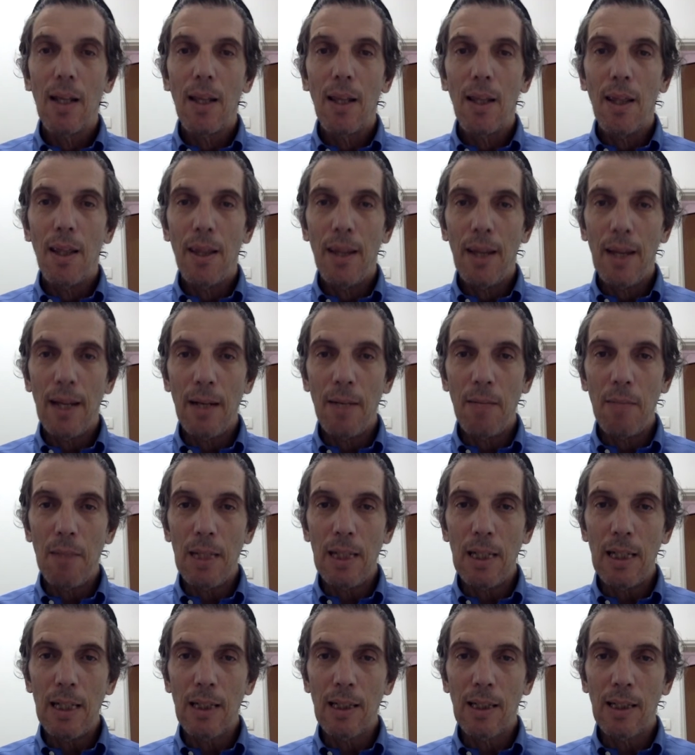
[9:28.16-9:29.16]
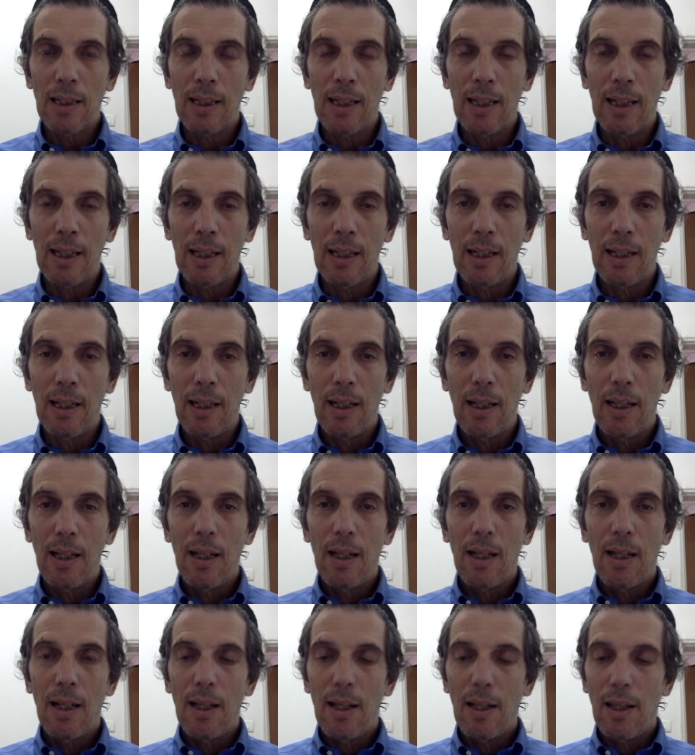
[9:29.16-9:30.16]
Then immediately
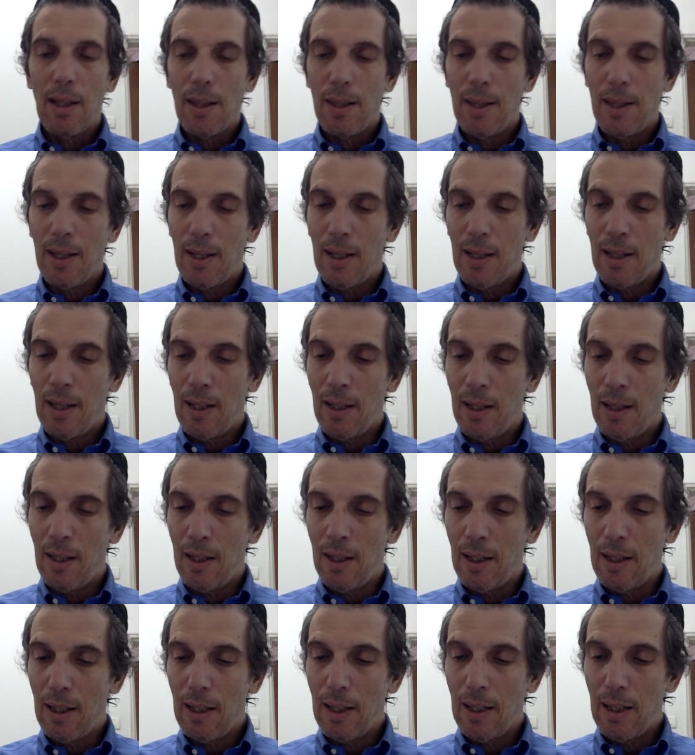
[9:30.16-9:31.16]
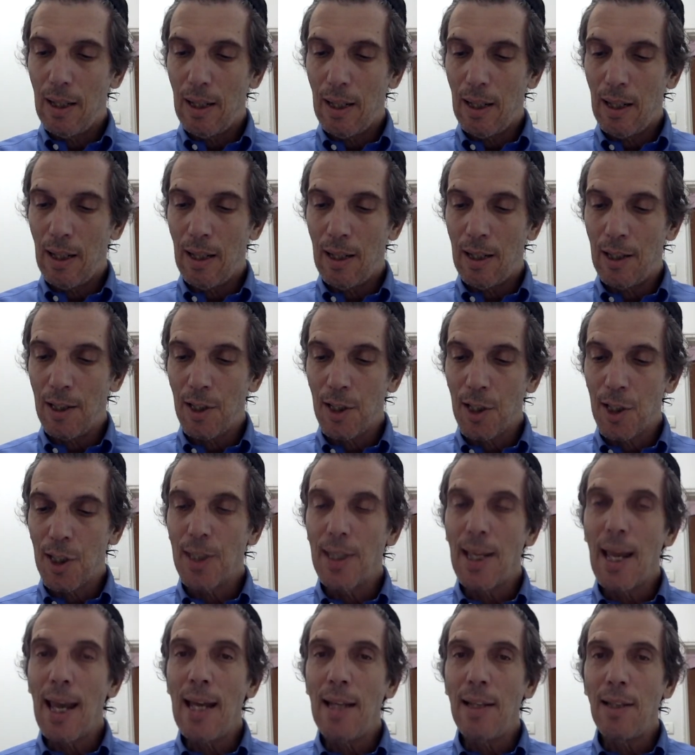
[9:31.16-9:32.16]
the uh,
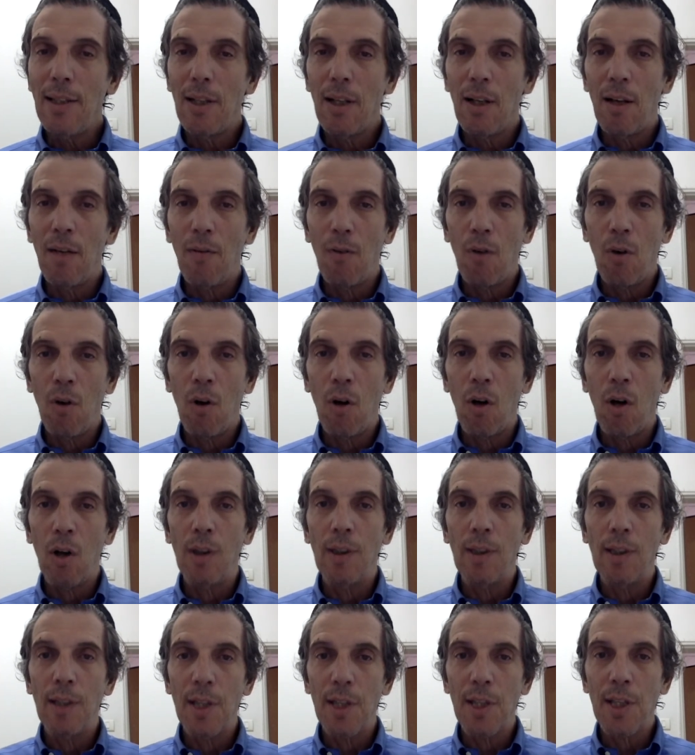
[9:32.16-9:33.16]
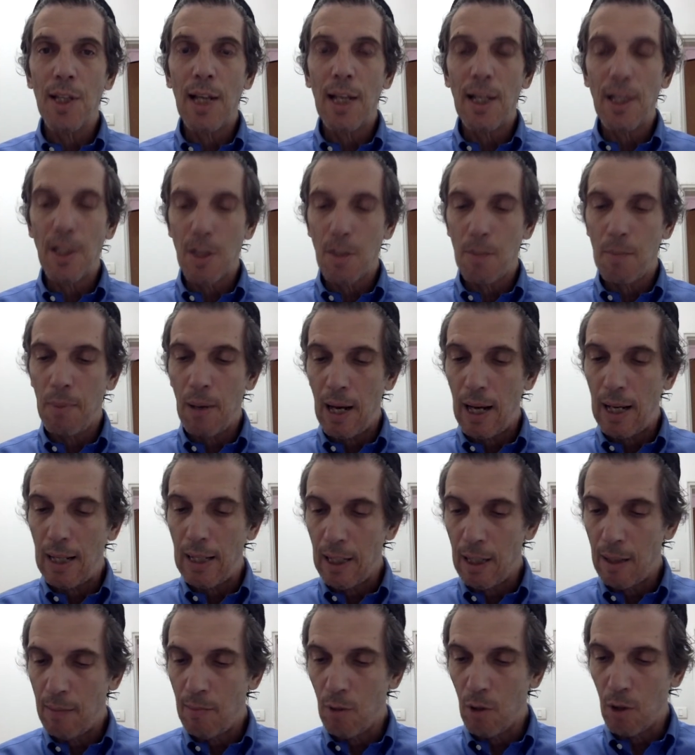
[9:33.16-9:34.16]
state of awe descends upon
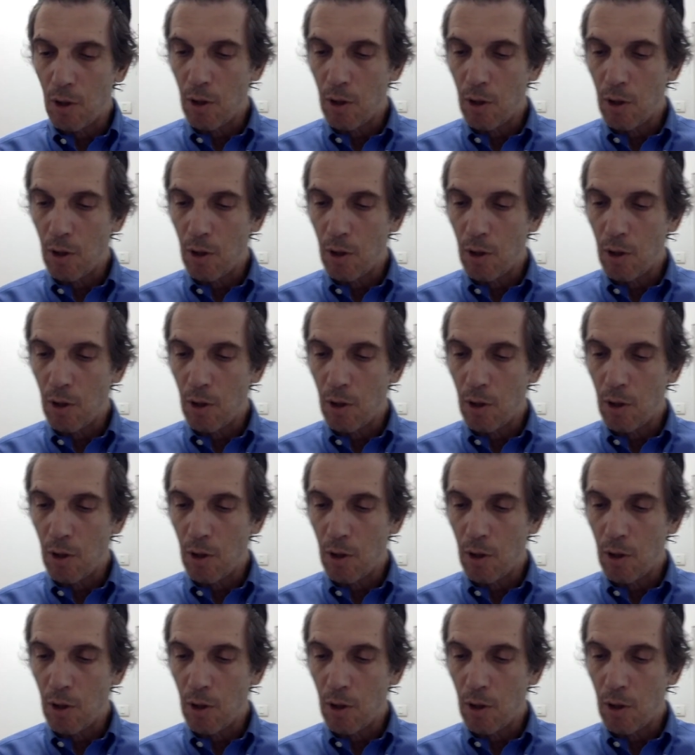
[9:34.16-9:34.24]
him or